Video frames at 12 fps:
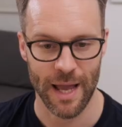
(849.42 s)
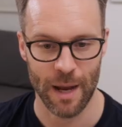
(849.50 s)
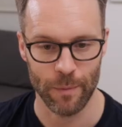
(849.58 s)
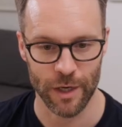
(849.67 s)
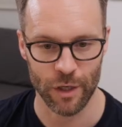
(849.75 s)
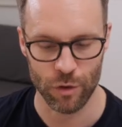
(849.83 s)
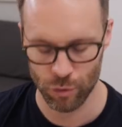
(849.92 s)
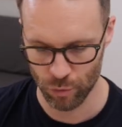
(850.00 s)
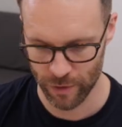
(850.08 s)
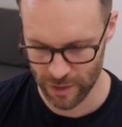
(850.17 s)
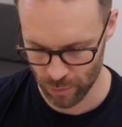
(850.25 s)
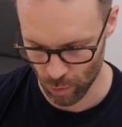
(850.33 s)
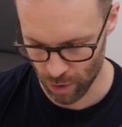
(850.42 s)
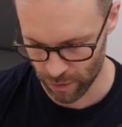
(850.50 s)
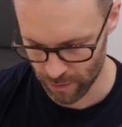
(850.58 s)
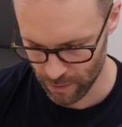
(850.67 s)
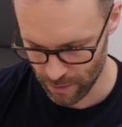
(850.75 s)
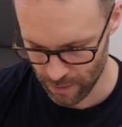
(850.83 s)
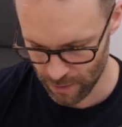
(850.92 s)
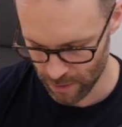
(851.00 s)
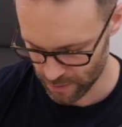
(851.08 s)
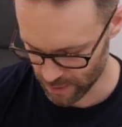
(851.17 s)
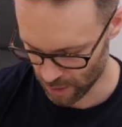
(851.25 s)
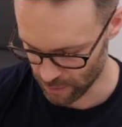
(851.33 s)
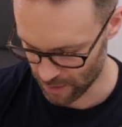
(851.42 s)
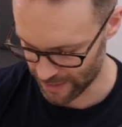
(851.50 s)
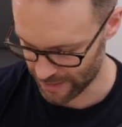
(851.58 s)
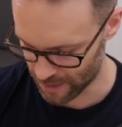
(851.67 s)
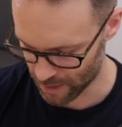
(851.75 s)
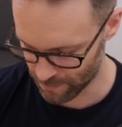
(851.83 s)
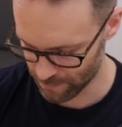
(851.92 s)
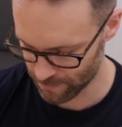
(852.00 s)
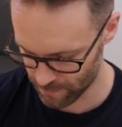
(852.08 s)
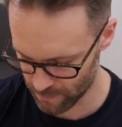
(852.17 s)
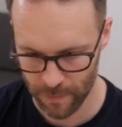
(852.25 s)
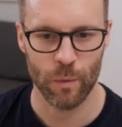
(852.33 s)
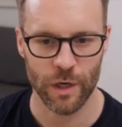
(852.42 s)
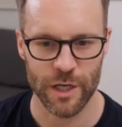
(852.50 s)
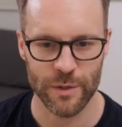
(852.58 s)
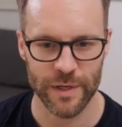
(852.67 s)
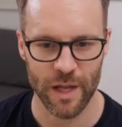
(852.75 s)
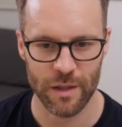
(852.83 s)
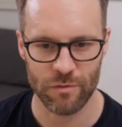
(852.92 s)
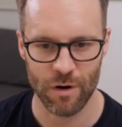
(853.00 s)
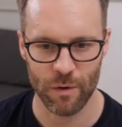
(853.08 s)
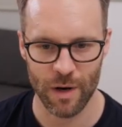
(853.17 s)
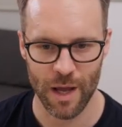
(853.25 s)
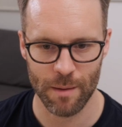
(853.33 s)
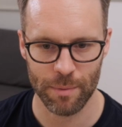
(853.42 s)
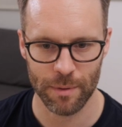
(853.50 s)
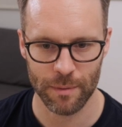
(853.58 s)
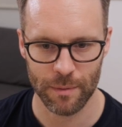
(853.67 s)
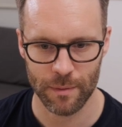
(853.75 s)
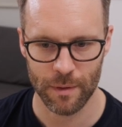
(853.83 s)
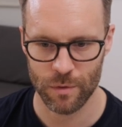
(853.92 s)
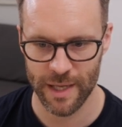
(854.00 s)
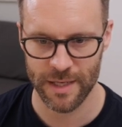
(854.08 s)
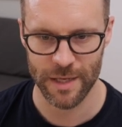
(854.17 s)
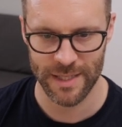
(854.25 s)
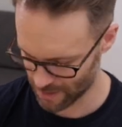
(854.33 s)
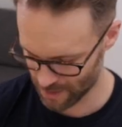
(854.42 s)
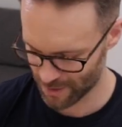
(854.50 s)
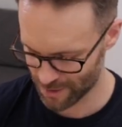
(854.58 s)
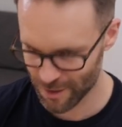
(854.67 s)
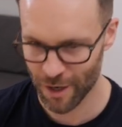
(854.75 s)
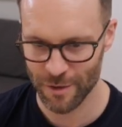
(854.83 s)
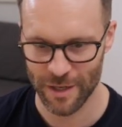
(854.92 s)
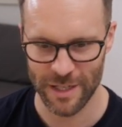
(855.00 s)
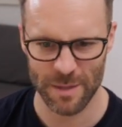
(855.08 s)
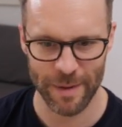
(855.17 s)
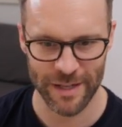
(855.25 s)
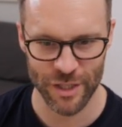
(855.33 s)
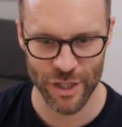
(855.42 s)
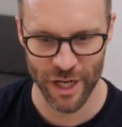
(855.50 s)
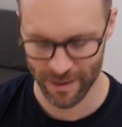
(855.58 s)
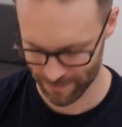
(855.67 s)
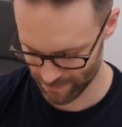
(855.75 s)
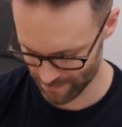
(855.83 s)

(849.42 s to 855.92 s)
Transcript: And we're gonna call this one total income. We're gonna do another roll up, total expenditure.